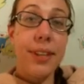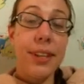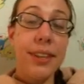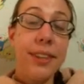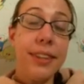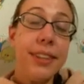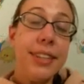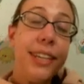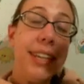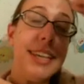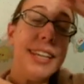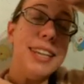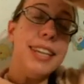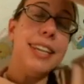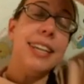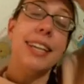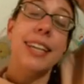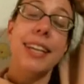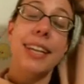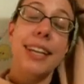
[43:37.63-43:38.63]

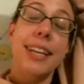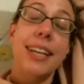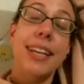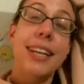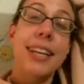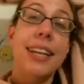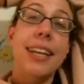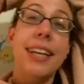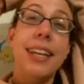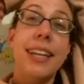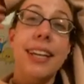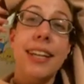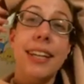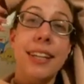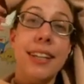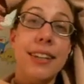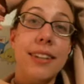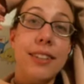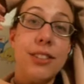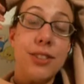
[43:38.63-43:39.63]
the
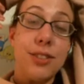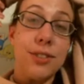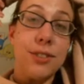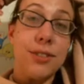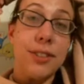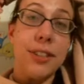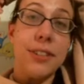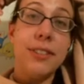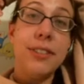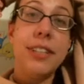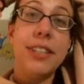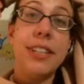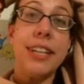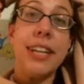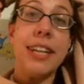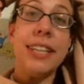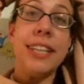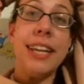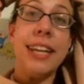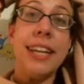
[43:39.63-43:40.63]
stroke,
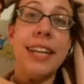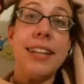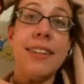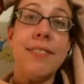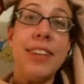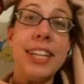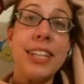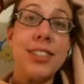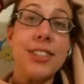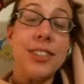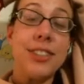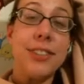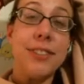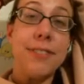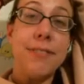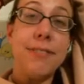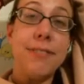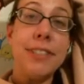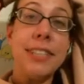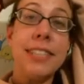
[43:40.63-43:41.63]
and then make sure the
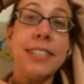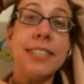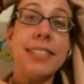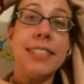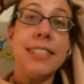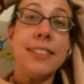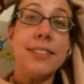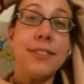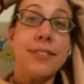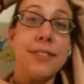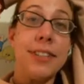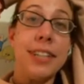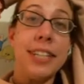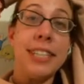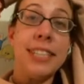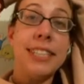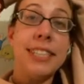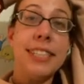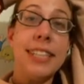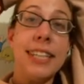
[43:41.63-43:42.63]
fill is in the
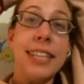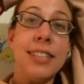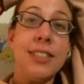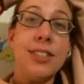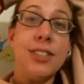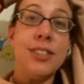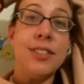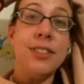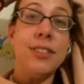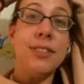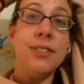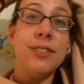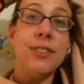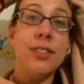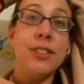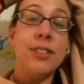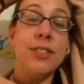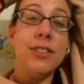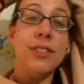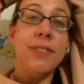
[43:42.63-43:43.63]
front and choose
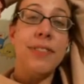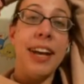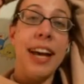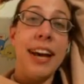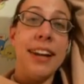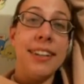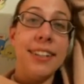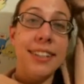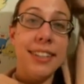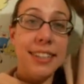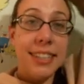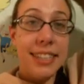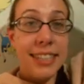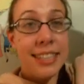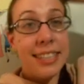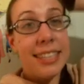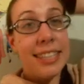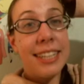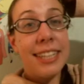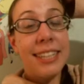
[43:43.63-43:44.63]
new pattern.
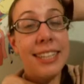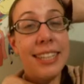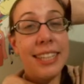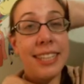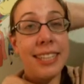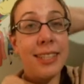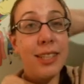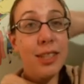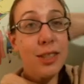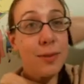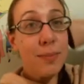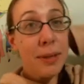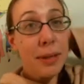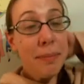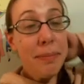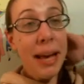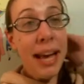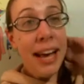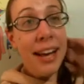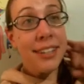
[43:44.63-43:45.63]
And there is my
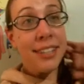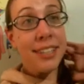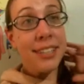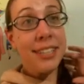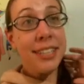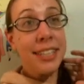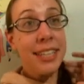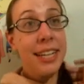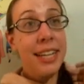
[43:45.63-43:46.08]
pattern.